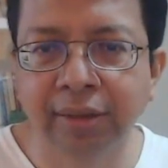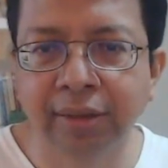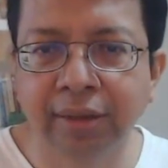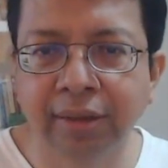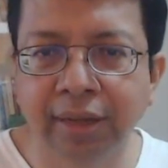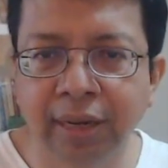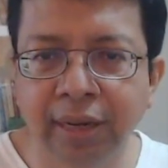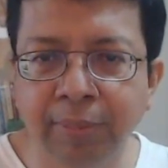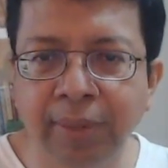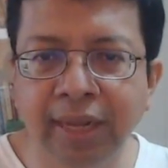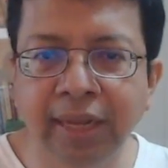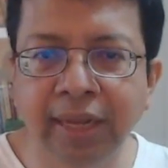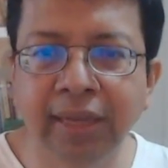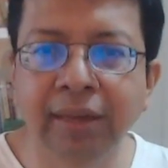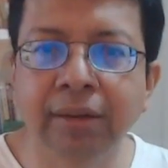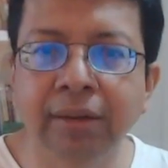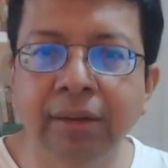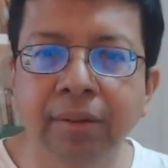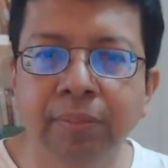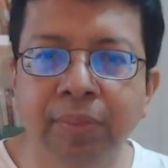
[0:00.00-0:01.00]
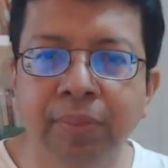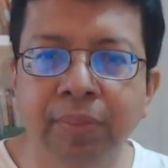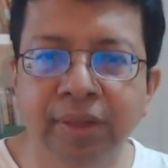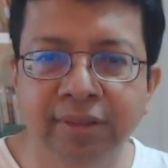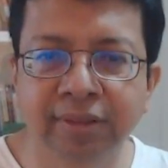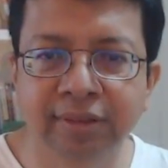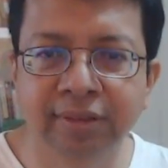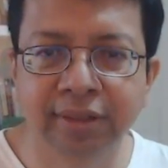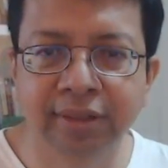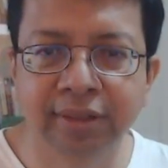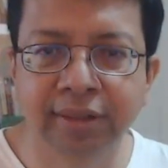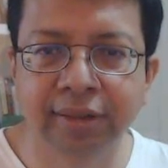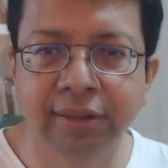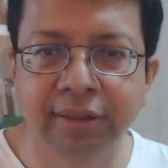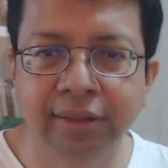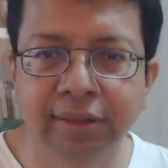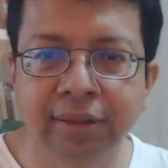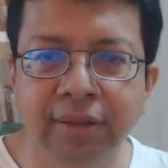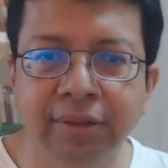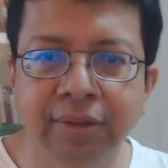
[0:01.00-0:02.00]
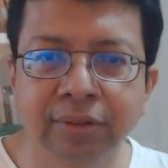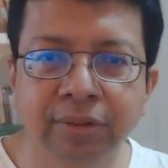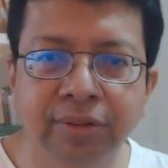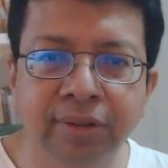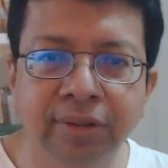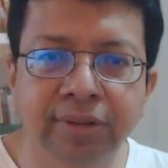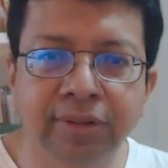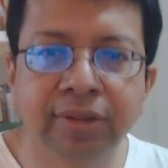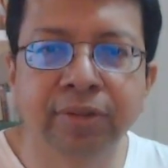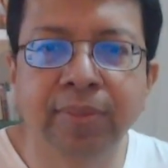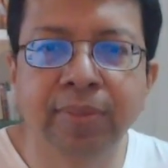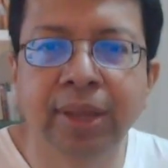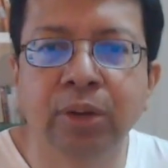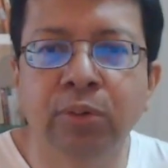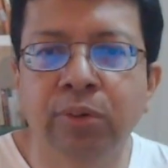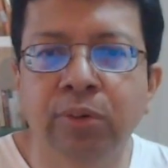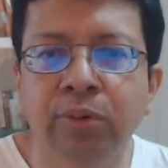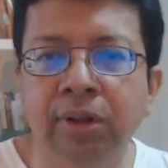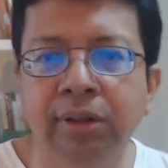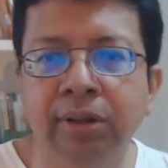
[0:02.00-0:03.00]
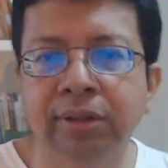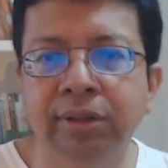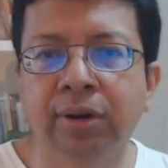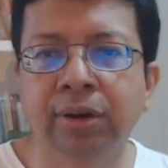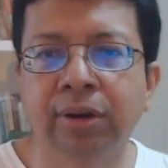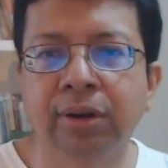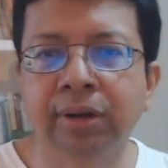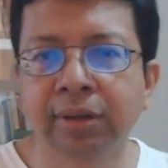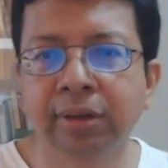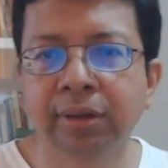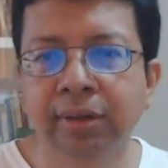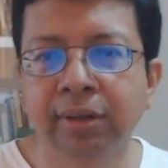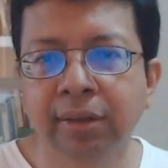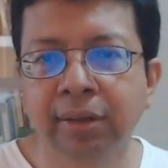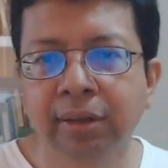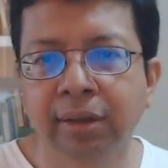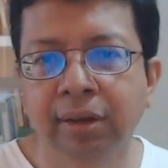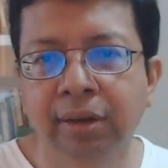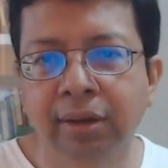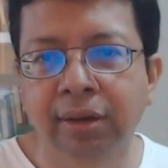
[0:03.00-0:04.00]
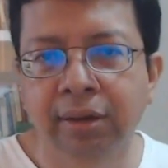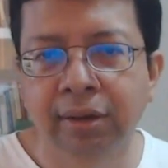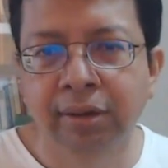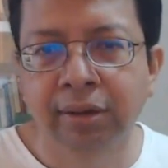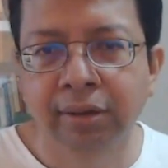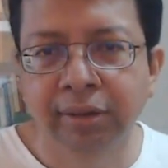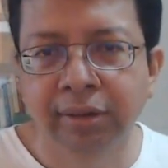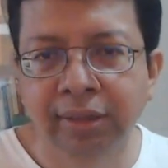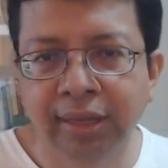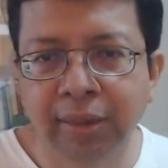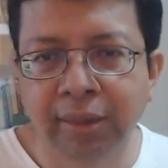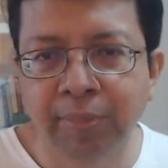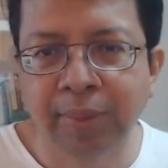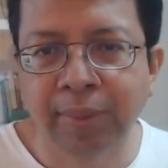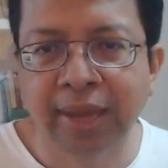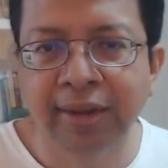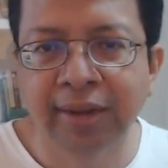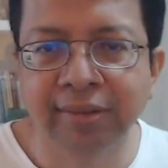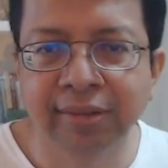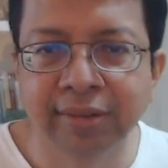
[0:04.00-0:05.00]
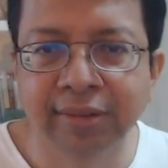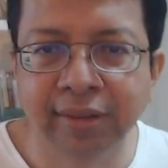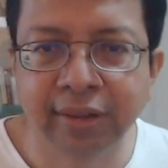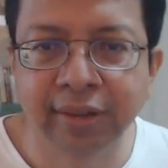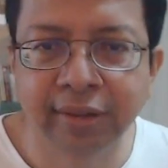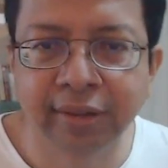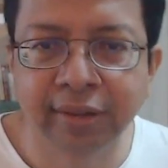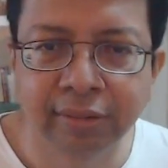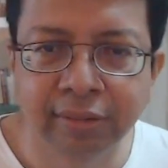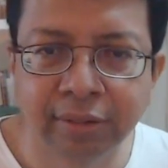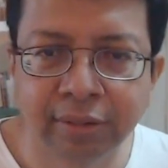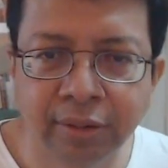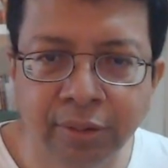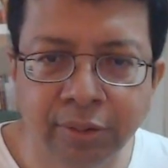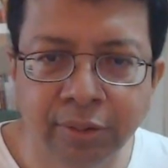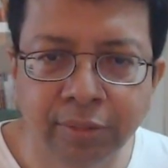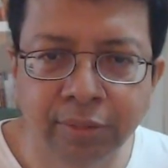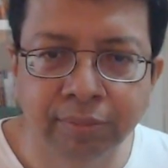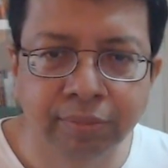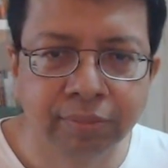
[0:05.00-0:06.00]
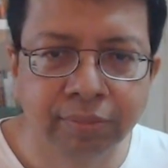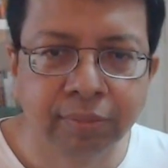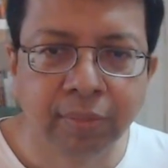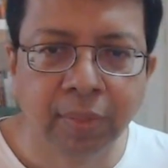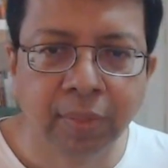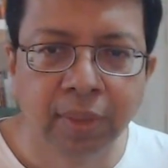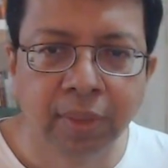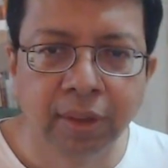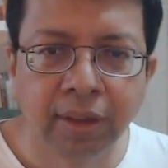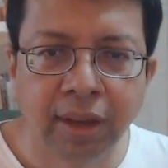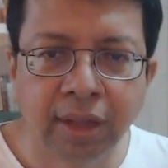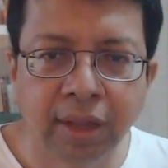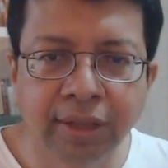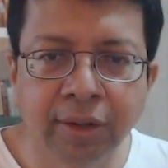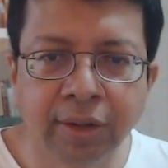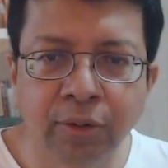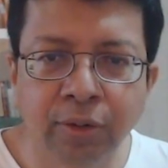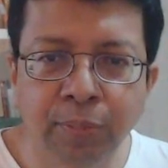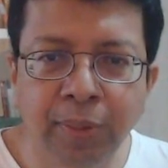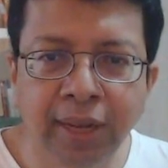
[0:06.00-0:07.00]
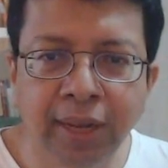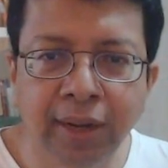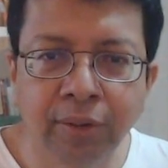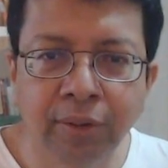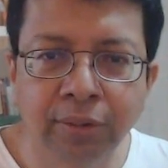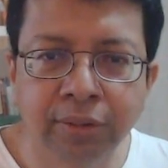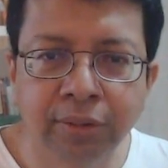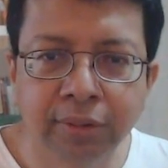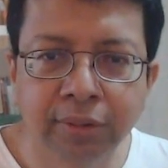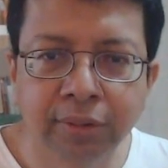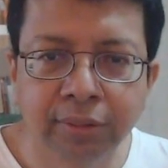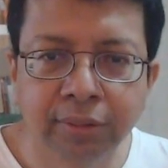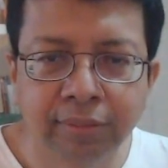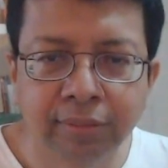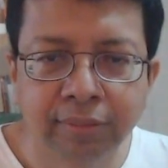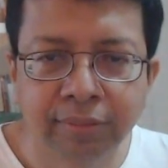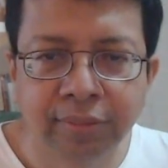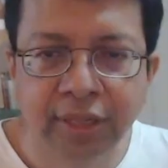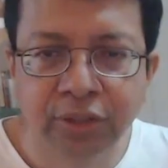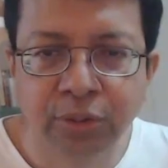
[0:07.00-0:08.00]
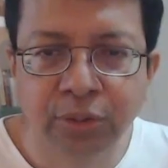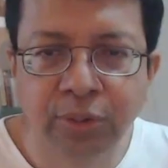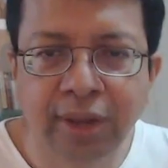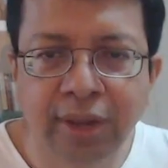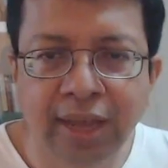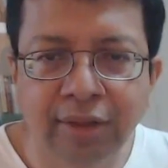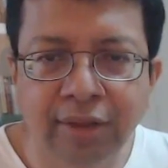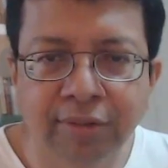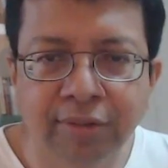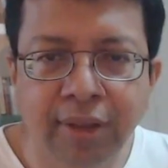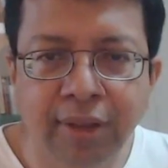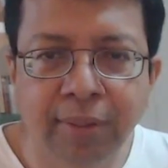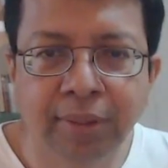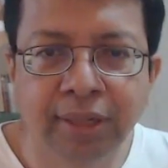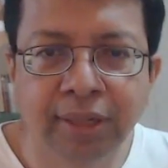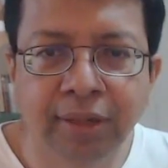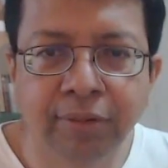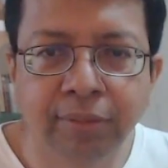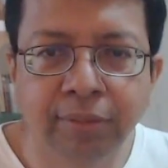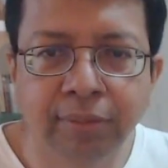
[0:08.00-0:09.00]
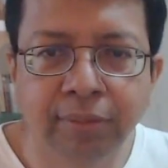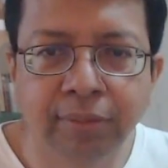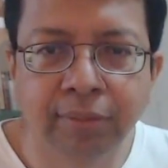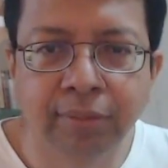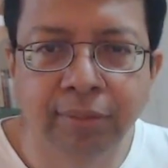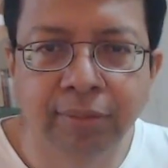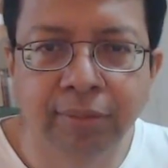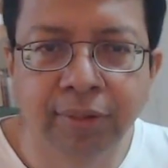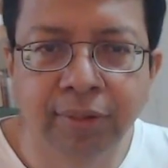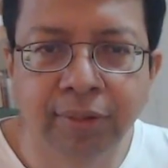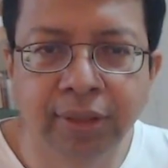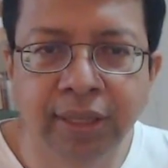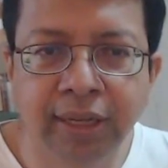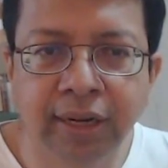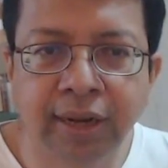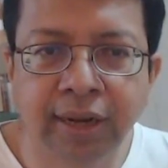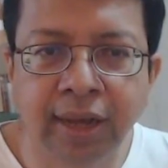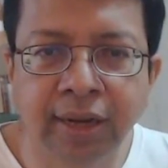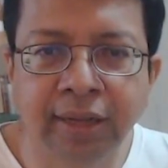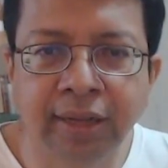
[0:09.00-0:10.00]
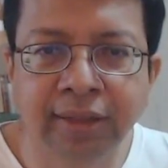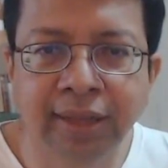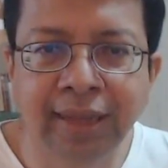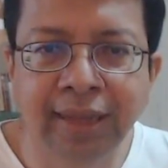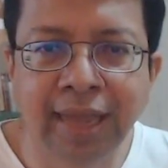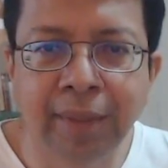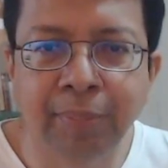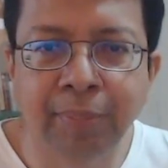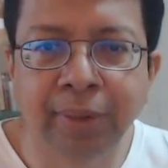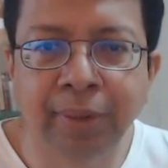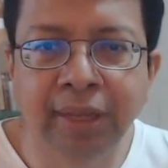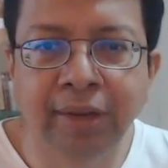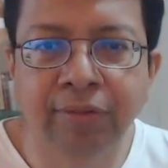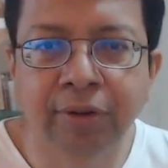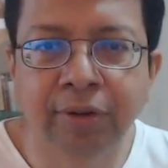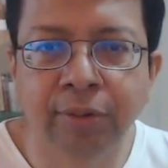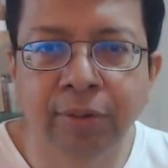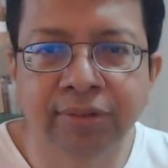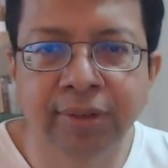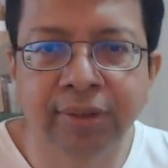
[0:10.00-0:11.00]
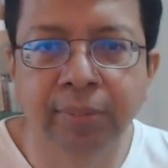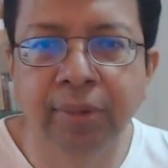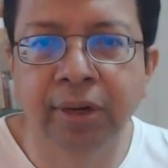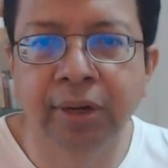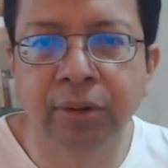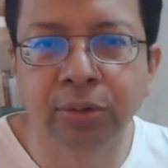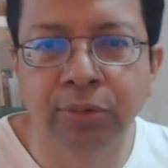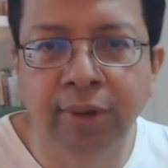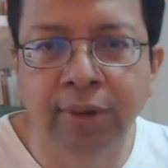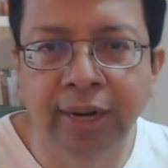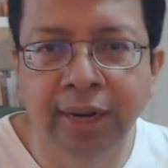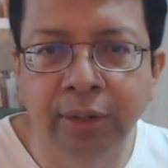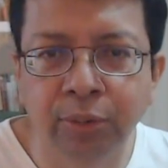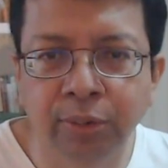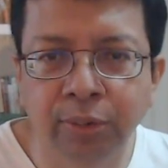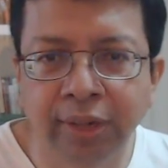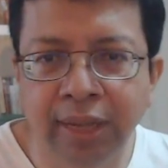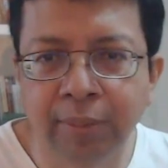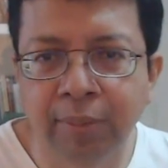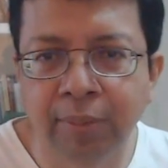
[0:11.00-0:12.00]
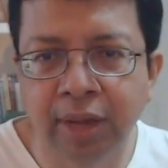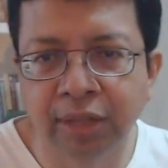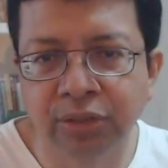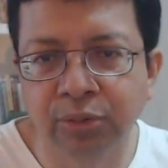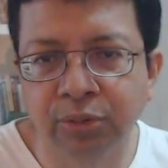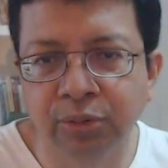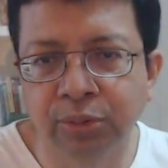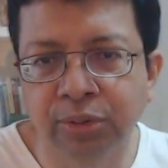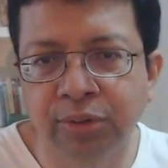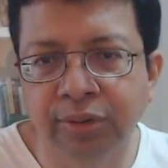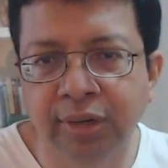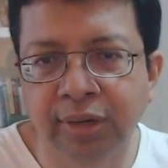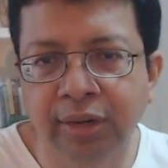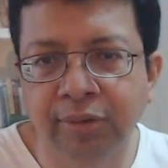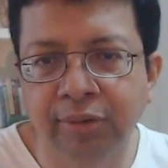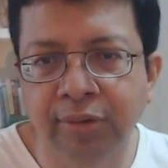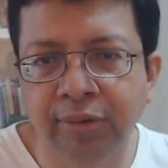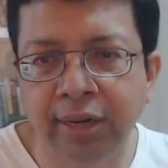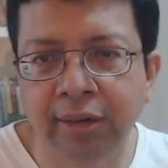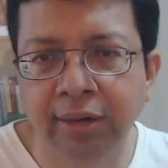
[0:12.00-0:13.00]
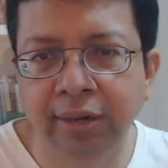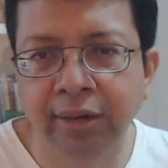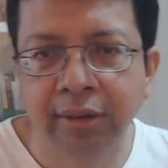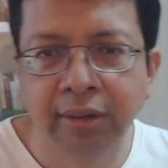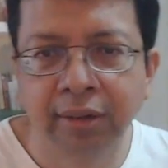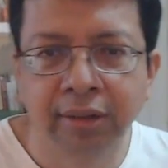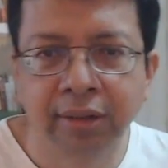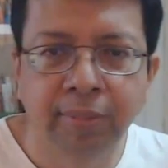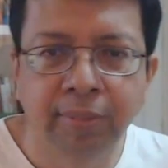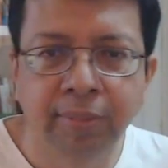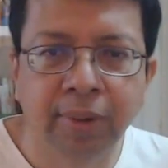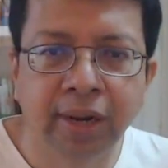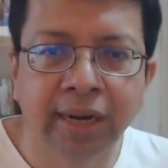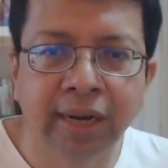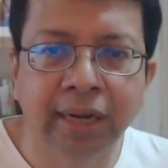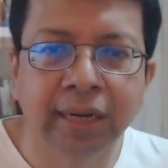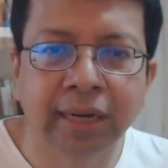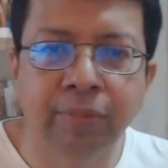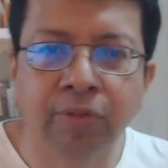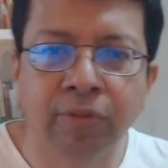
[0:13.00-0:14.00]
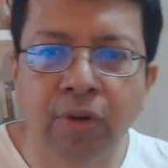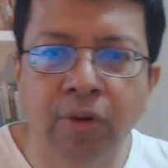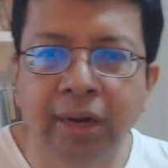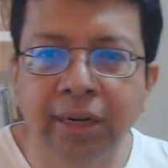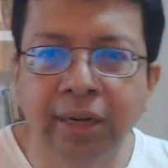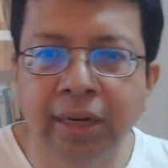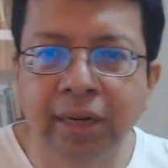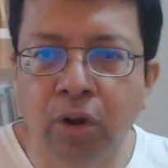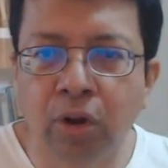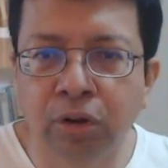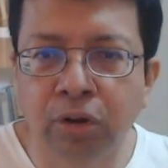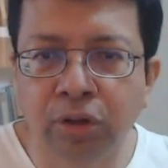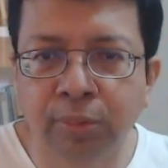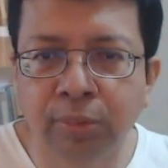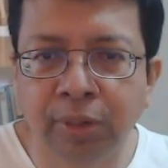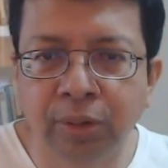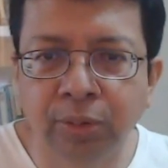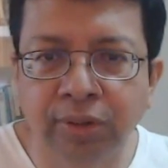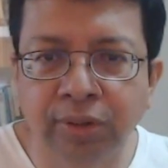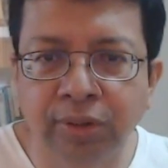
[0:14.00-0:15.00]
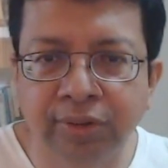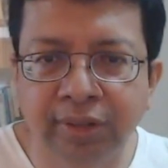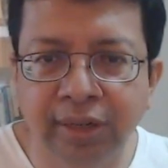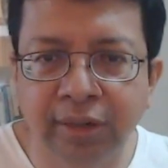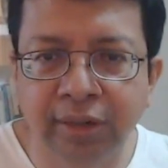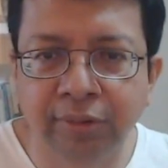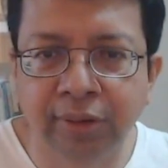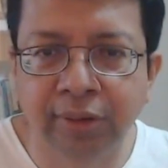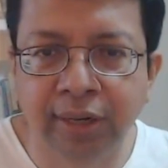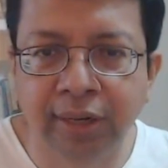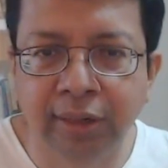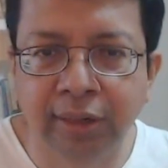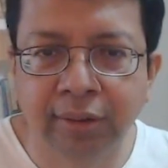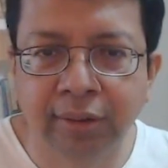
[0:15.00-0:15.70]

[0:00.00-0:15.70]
remaining persistent. So this is my overall thought. The comparisons are, you know, are they going to play out? They should have. I mean, with the Adani thing happening, if it was similar to Y2K March 2001, the market kept falling till October 2001.